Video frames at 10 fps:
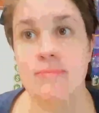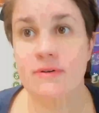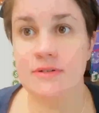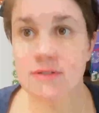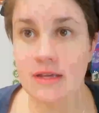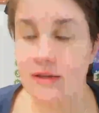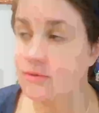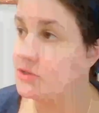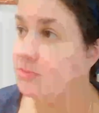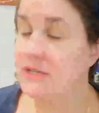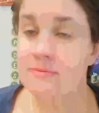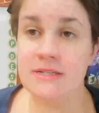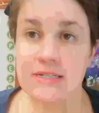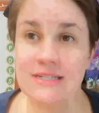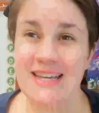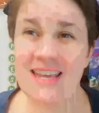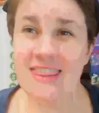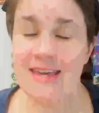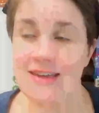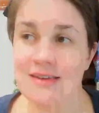papers like it was nobody's business,
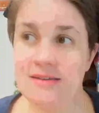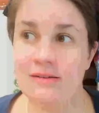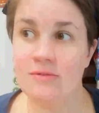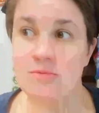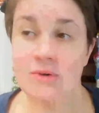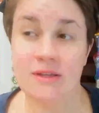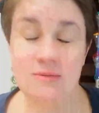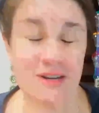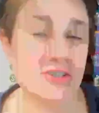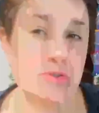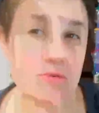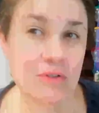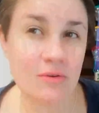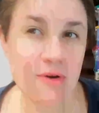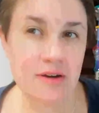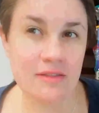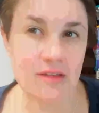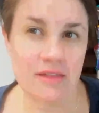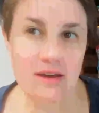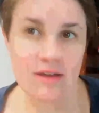and they really rushed through their work.
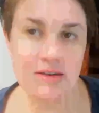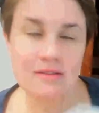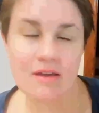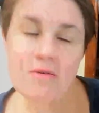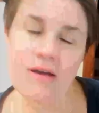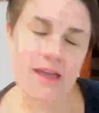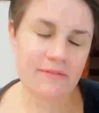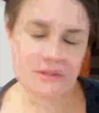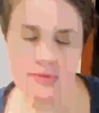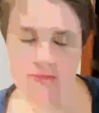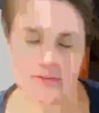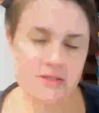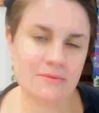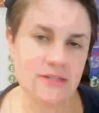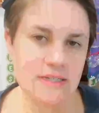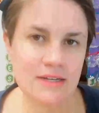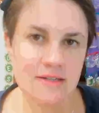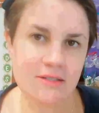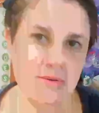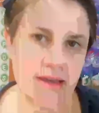They thought, oh, I have to be the first one
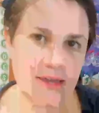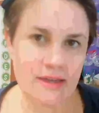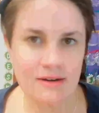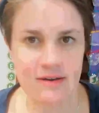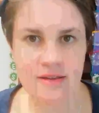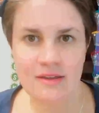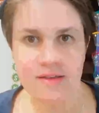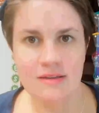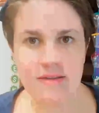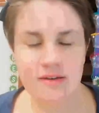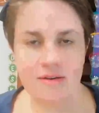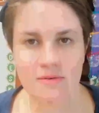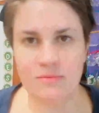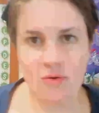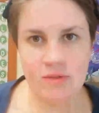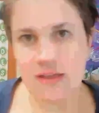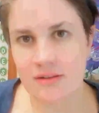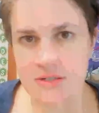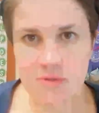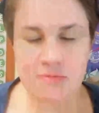done so I can, oh, I
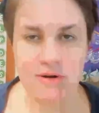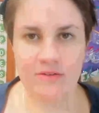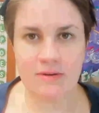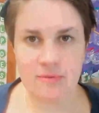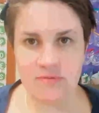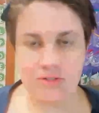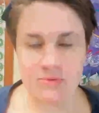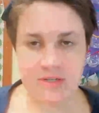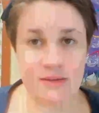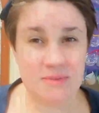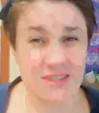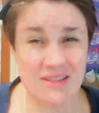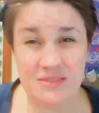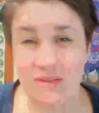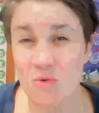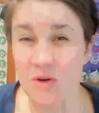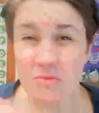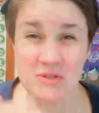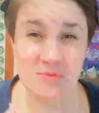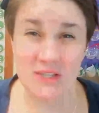look so smart if I'm the first one done, but then their
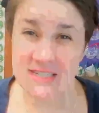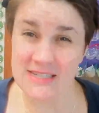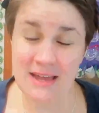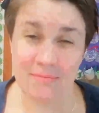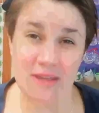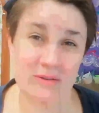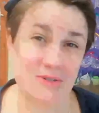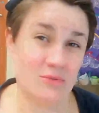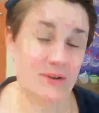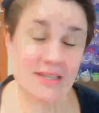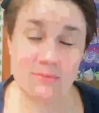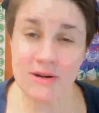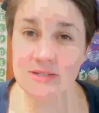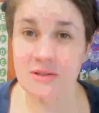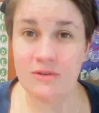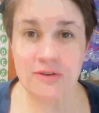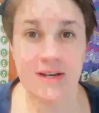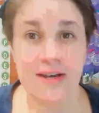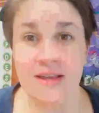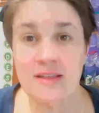work was really sloppy. There was erase marks all
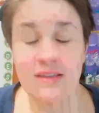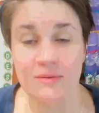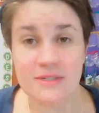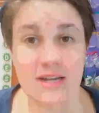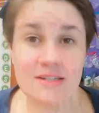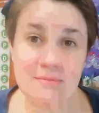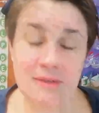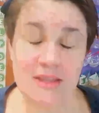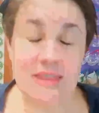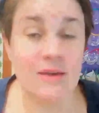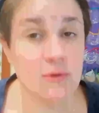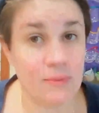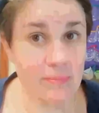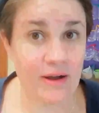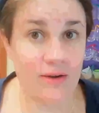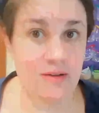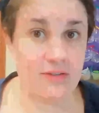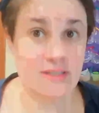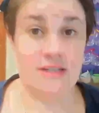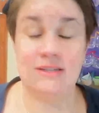over it. It was not something that they would be proud
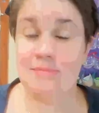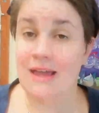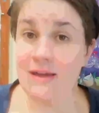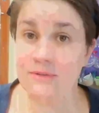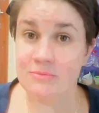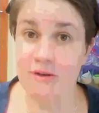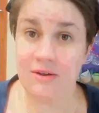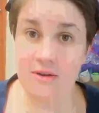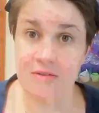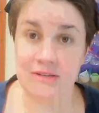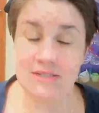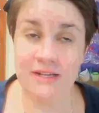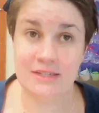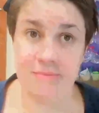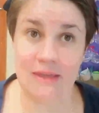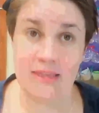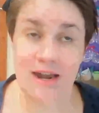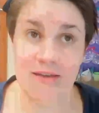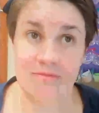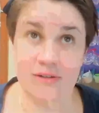of. It's not something I was proud of. It's not something
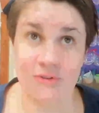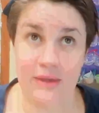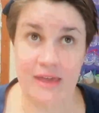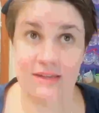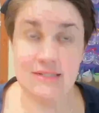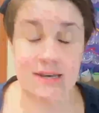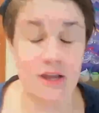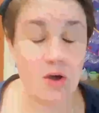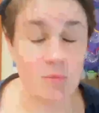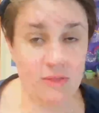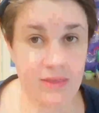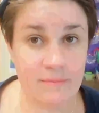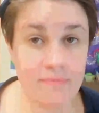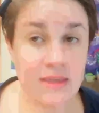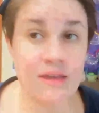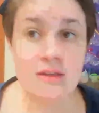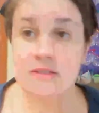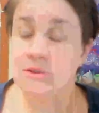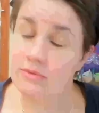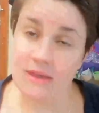that I felt okay sending home with them.
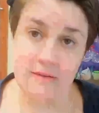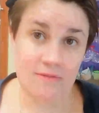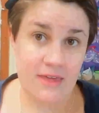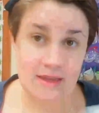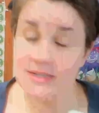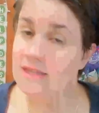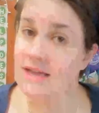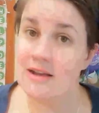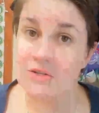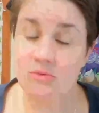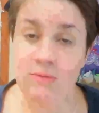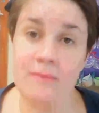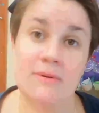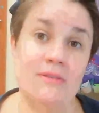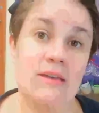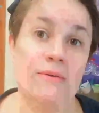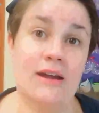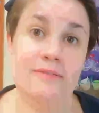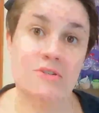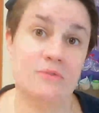So if they did that to a paper, they
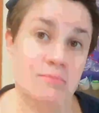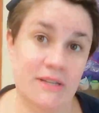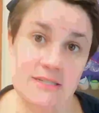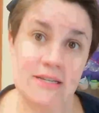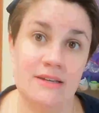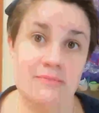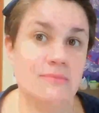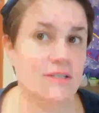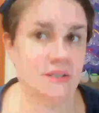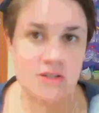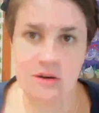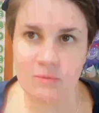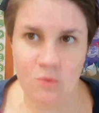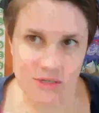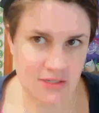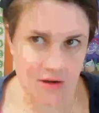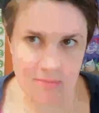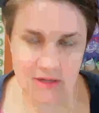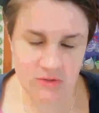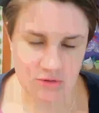would have to replace it. It's a 1
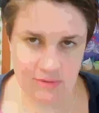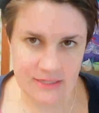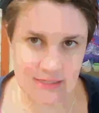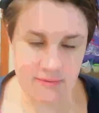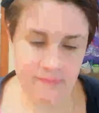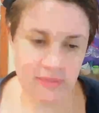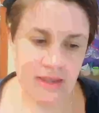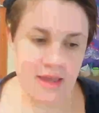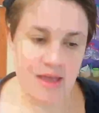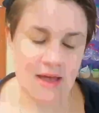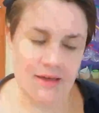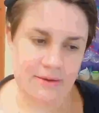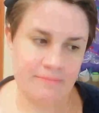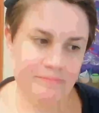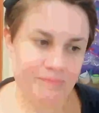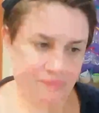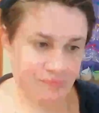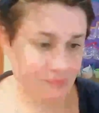Starbucks to replace it. And